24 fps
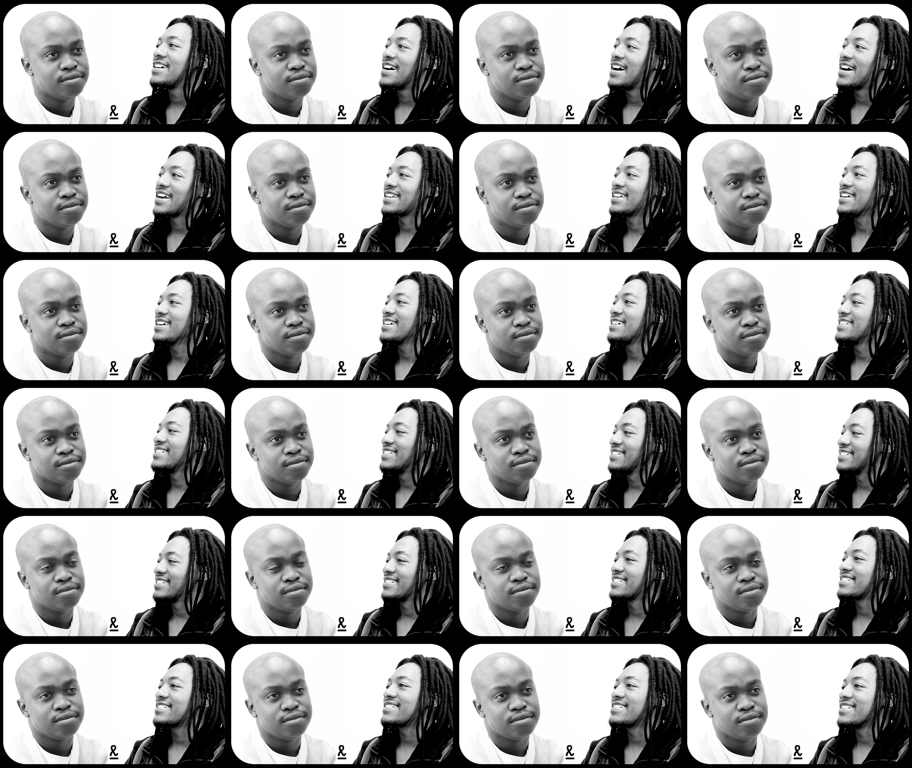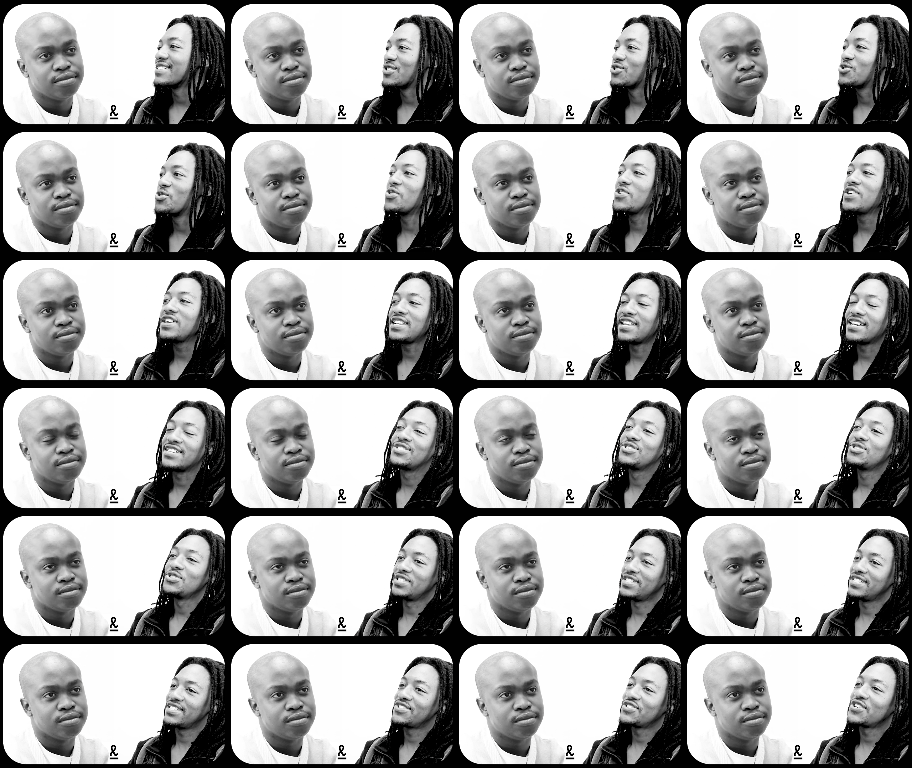Speaker 1: Again, it's the story that
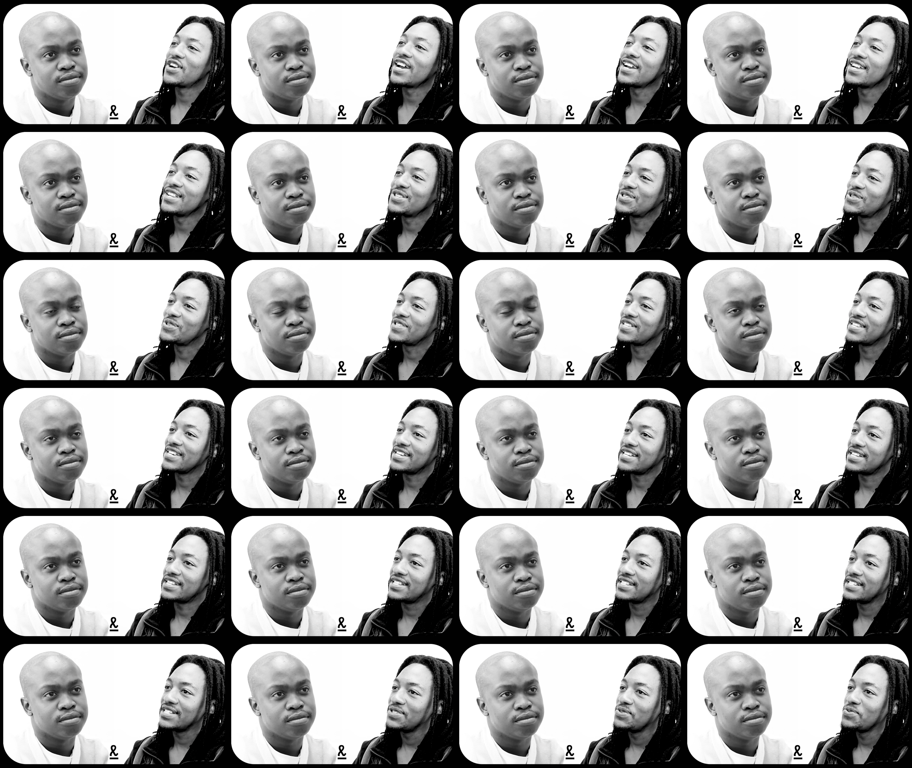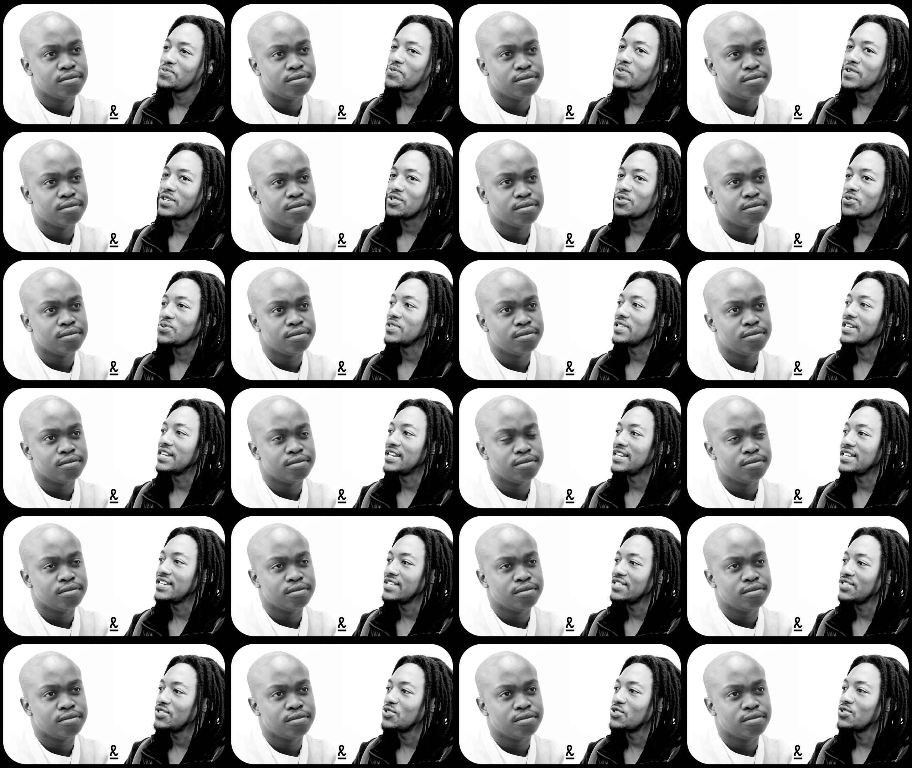you're trying to tell which would
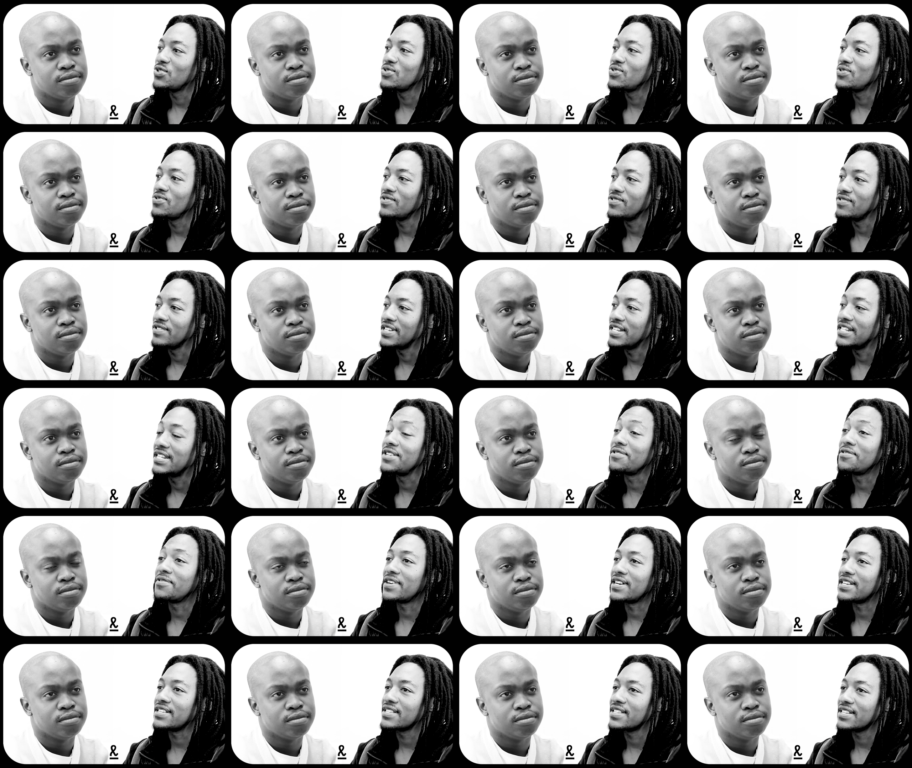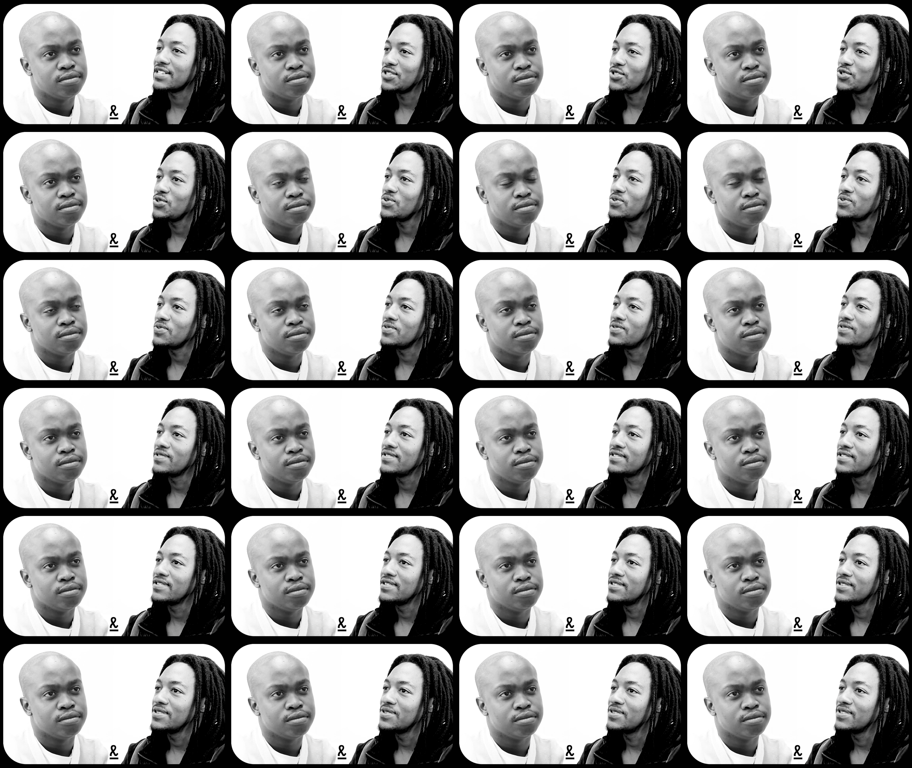lead you to the device that you
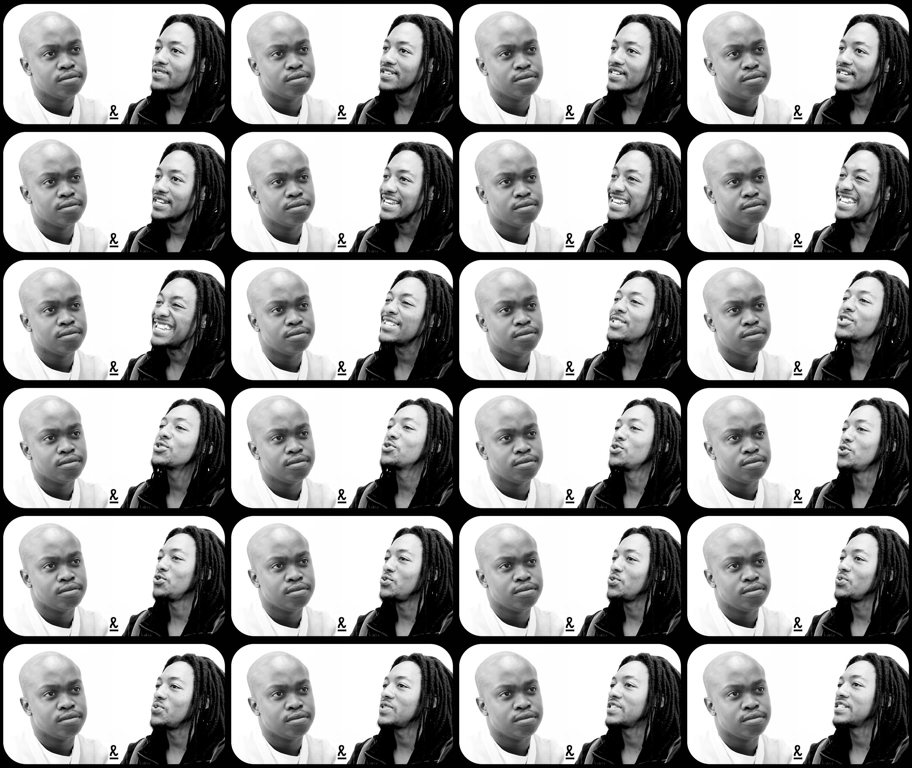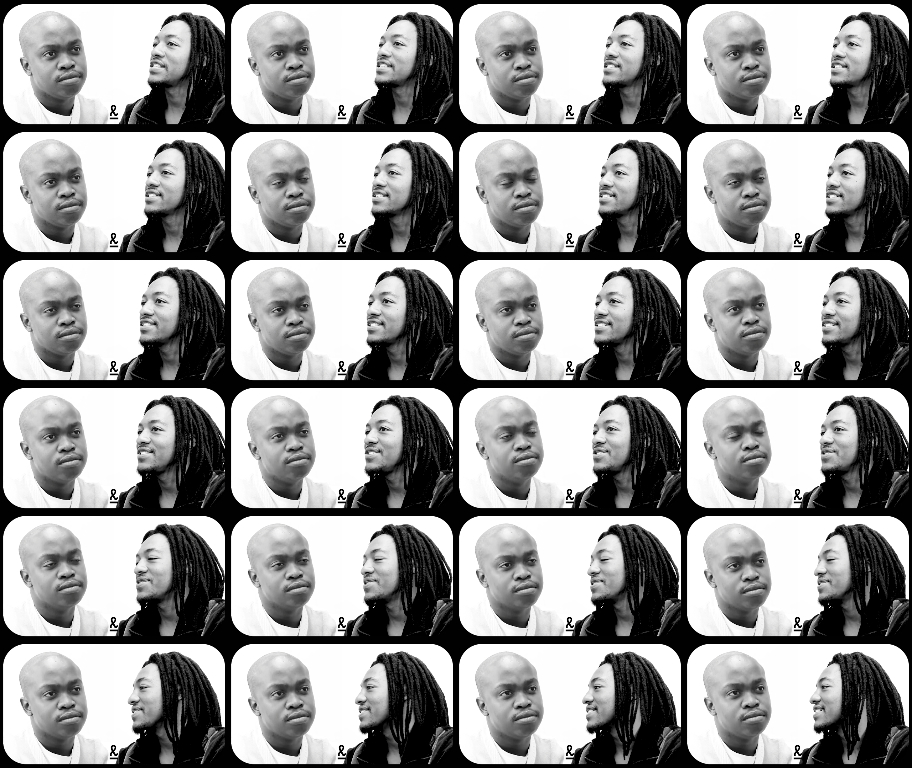need to use, you
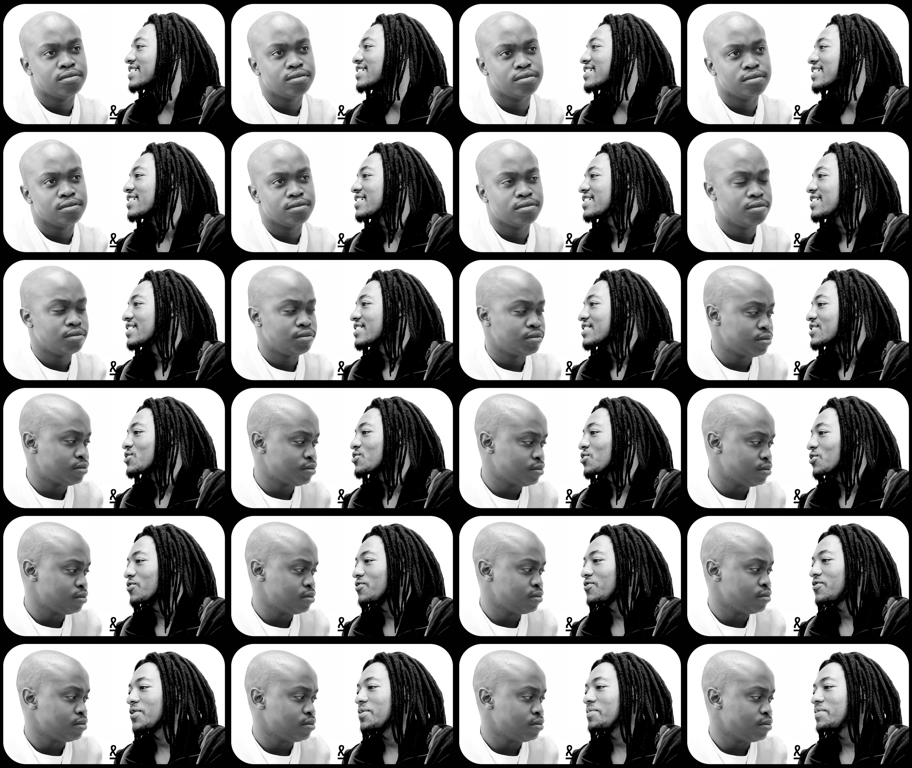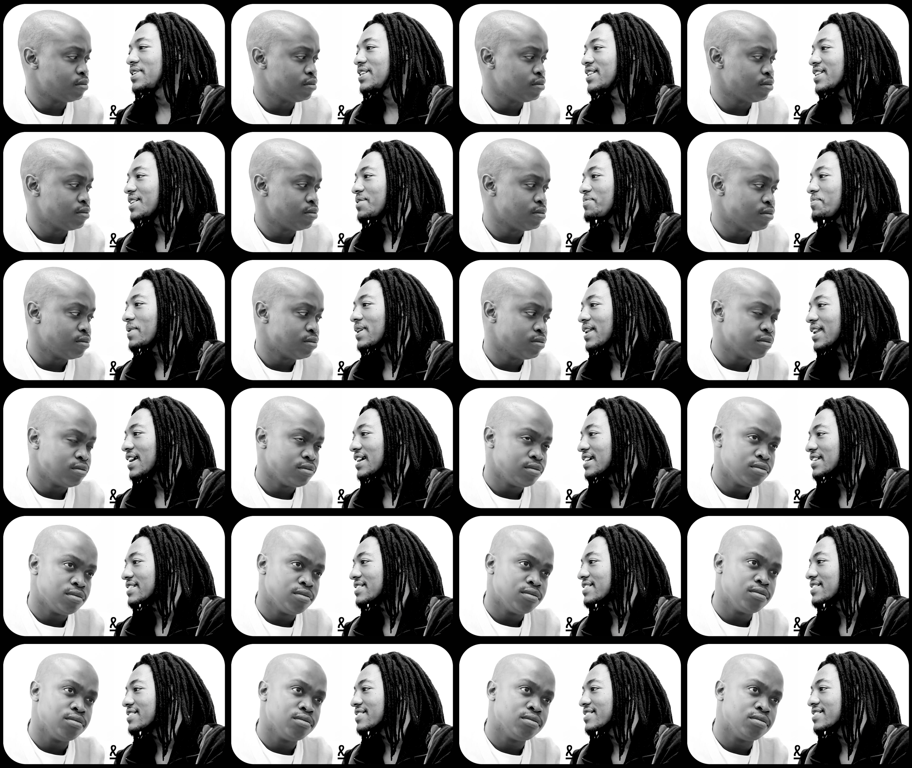know. So for me,
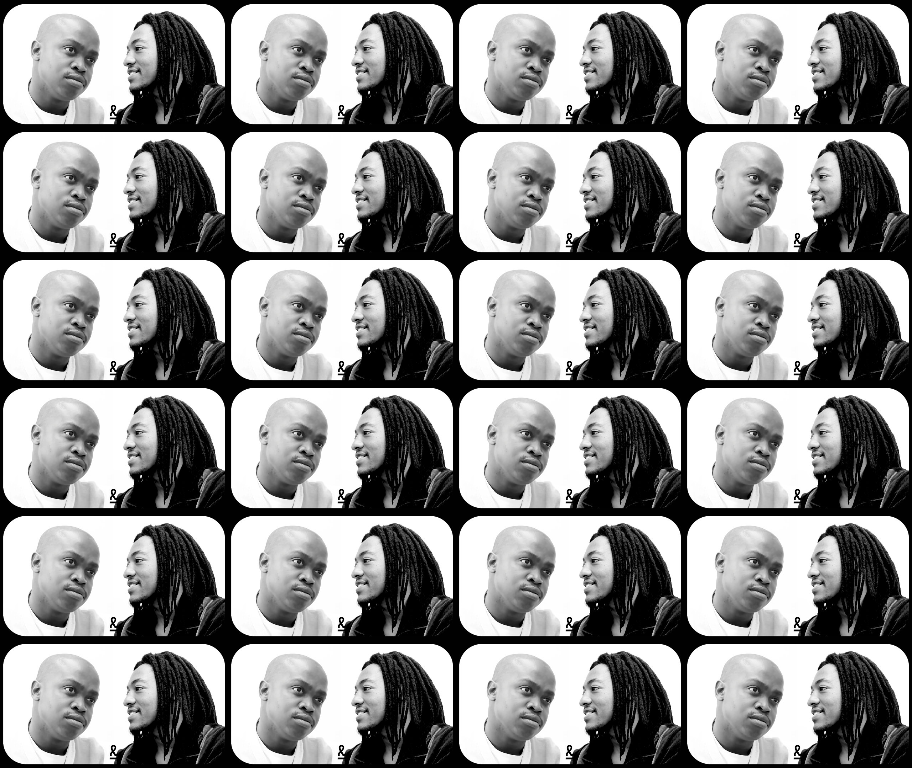Naipelas,